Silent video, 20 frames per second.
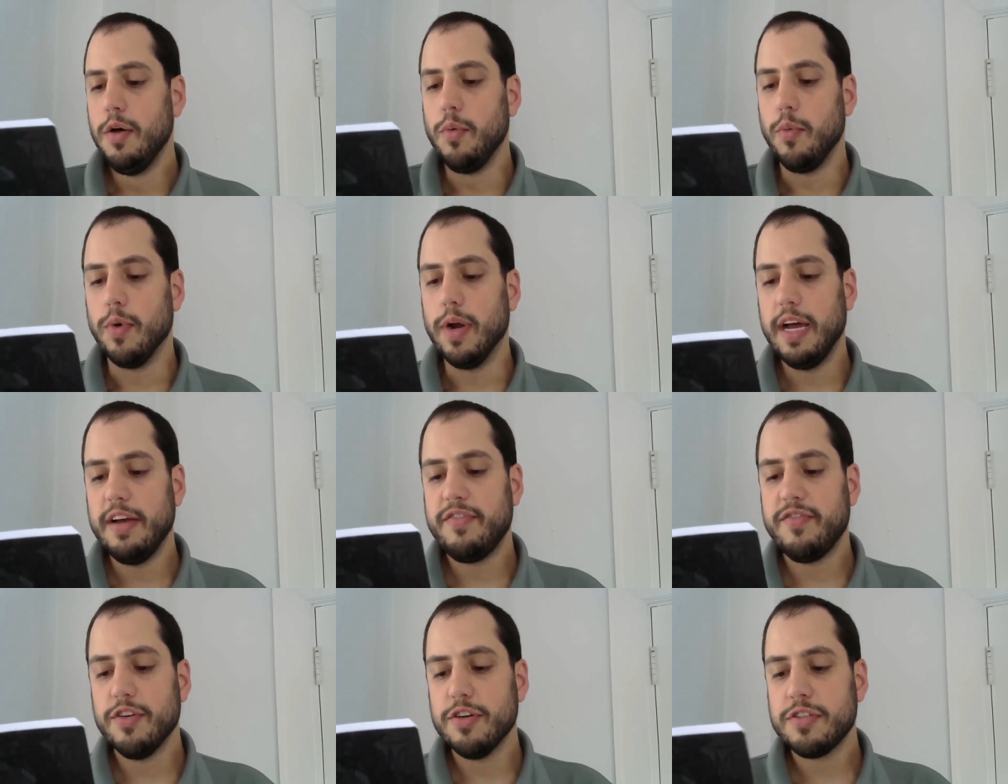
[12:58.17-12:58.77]
when
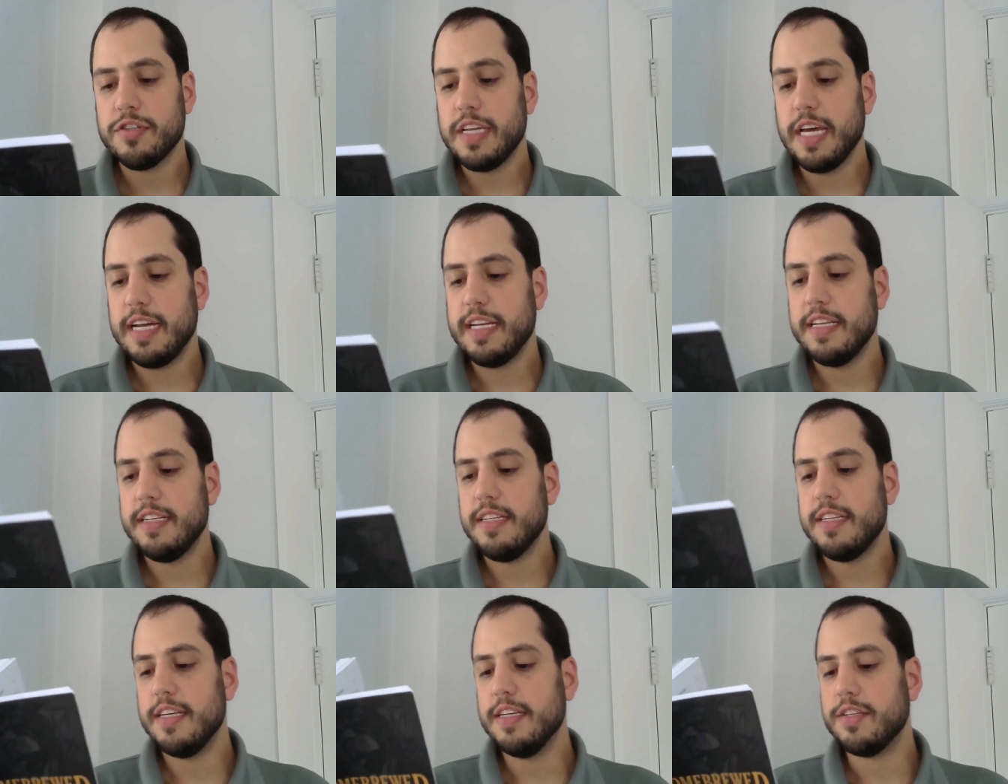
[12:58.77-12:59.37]
I first got
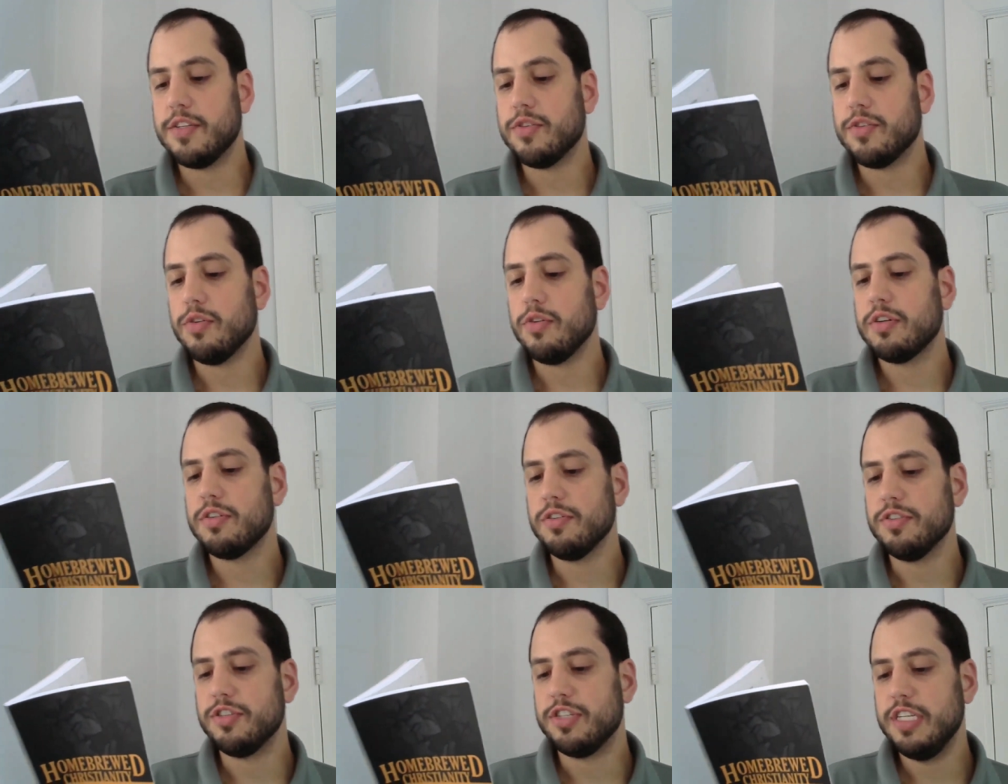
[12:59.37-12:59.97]
into
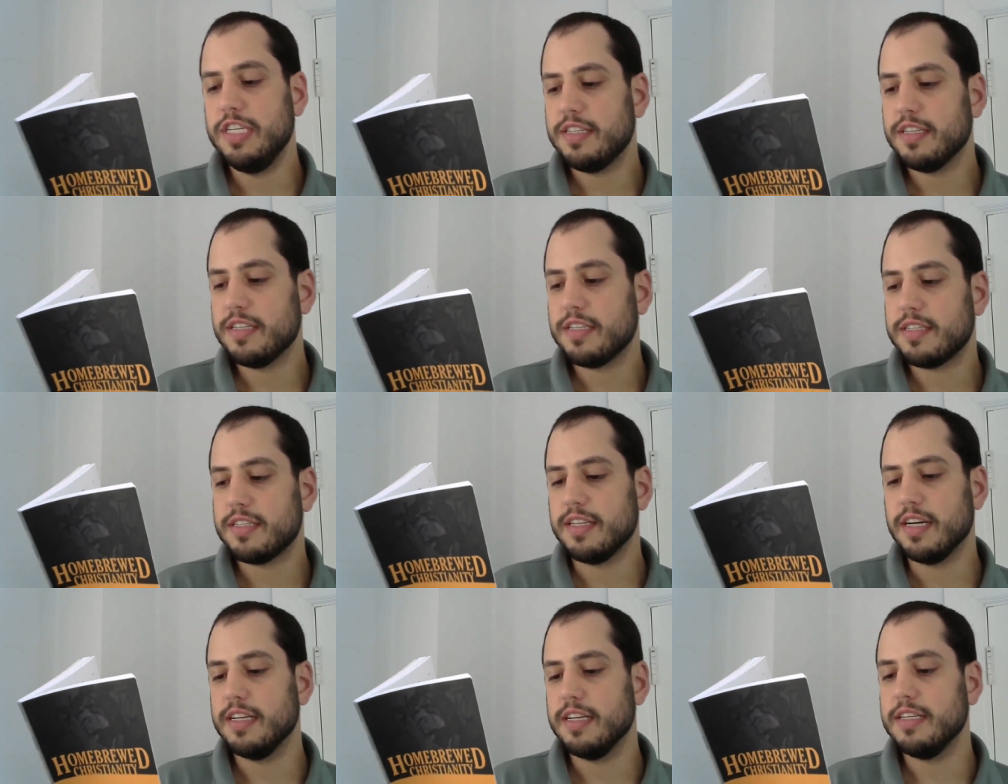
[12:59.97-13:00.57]
historical Jesus
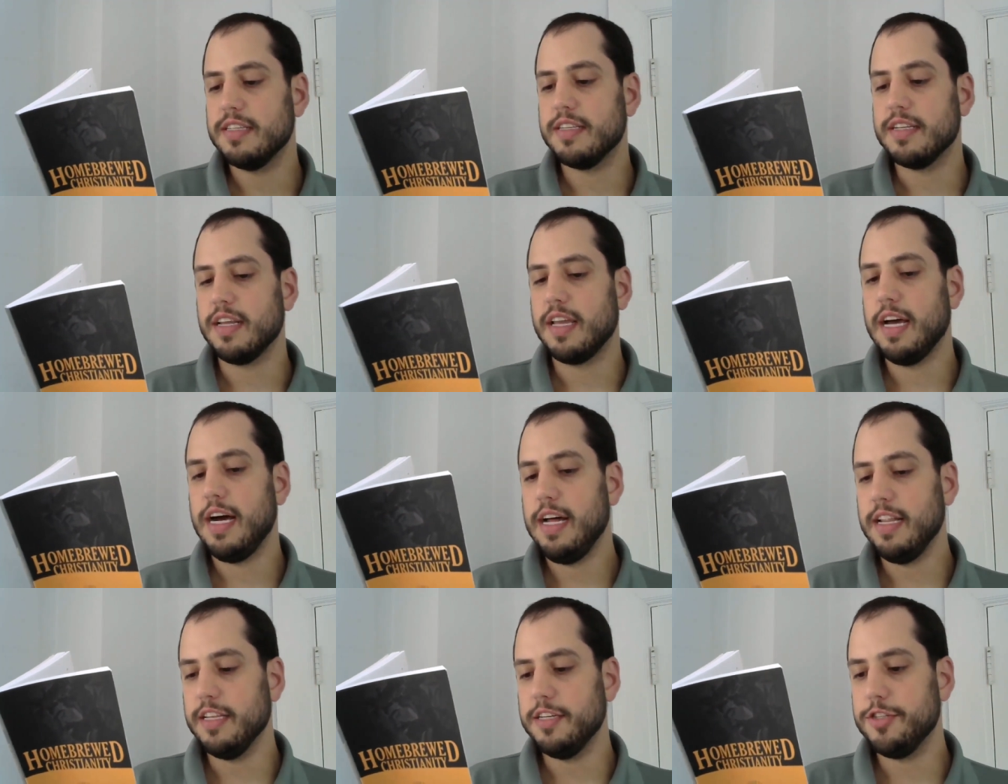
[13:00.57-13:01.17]
studies in
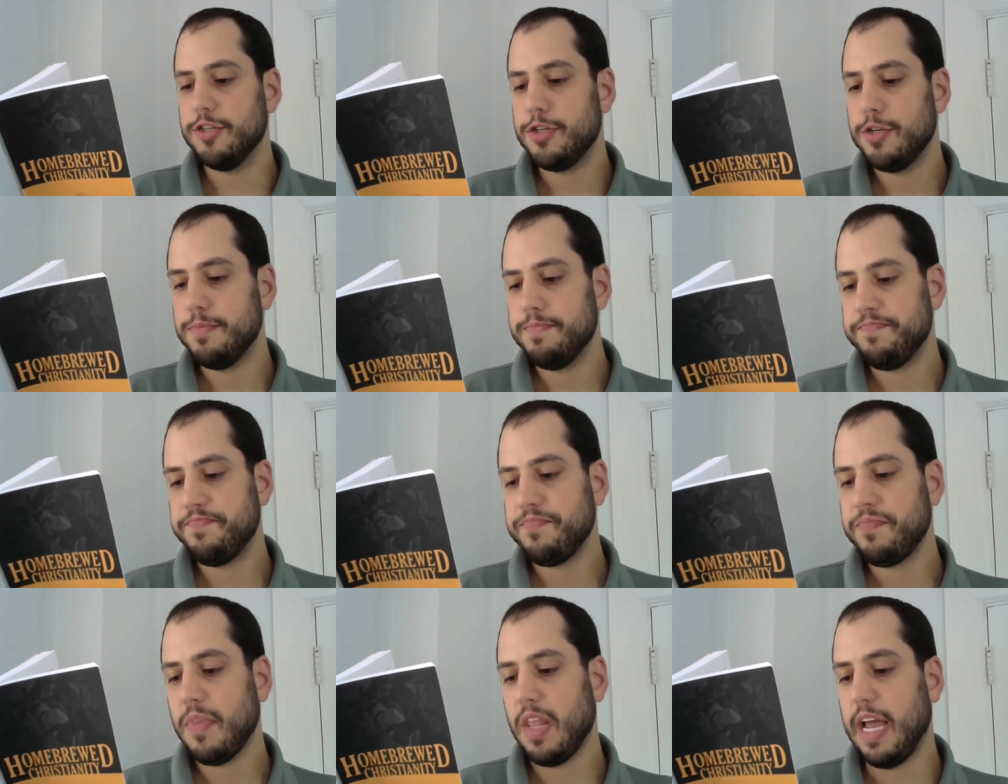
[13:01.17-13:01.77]
college,
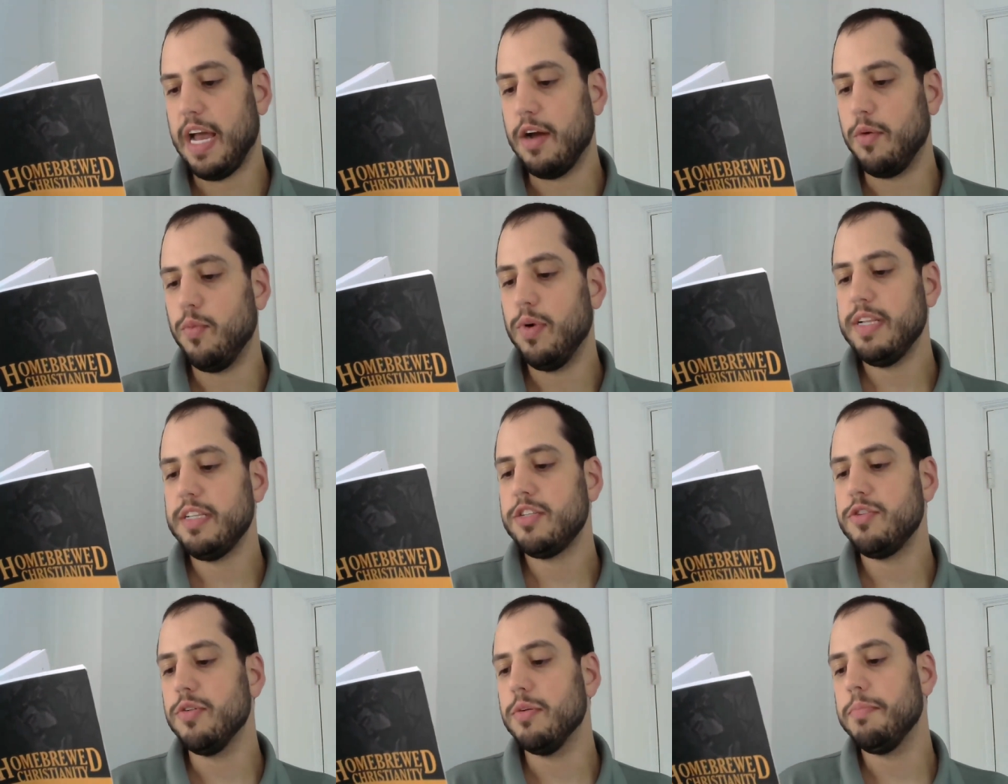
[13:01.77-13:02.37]
I
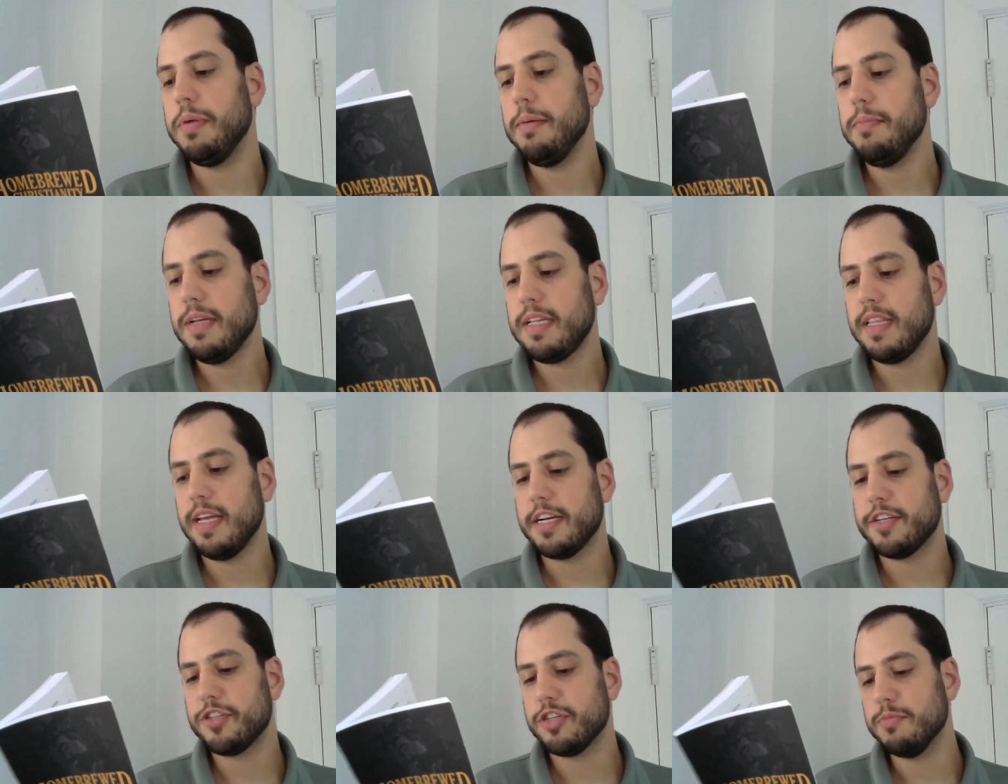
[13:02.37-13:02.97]
went to a public
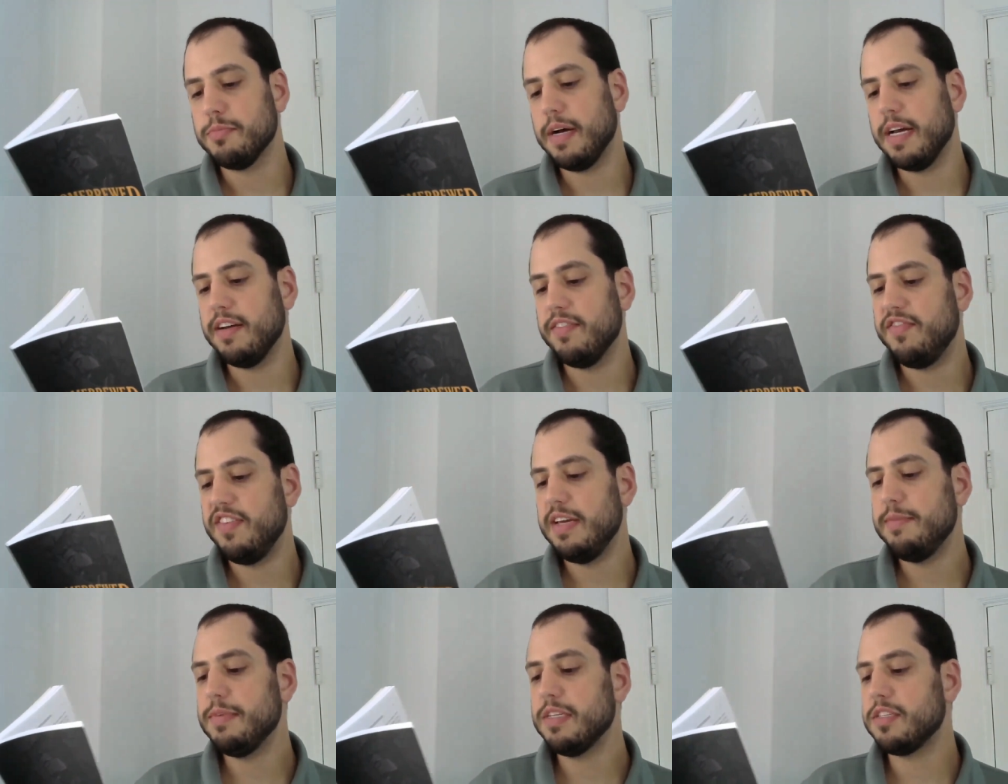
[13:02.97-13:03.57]
lecture by a
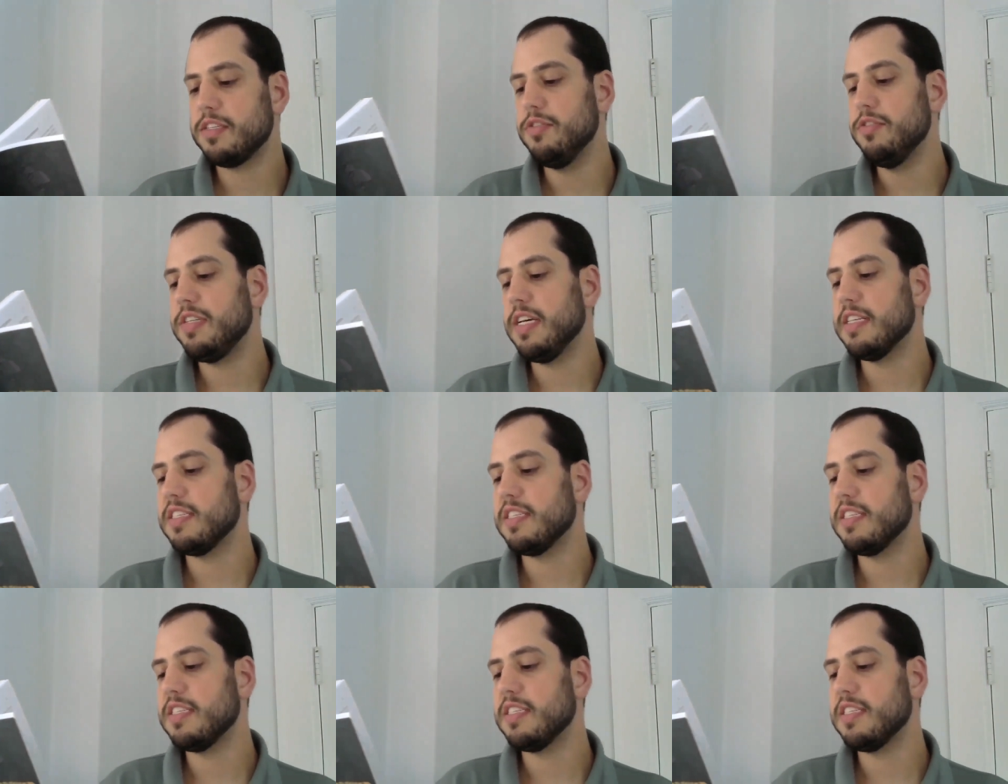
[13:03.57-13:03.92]
famous New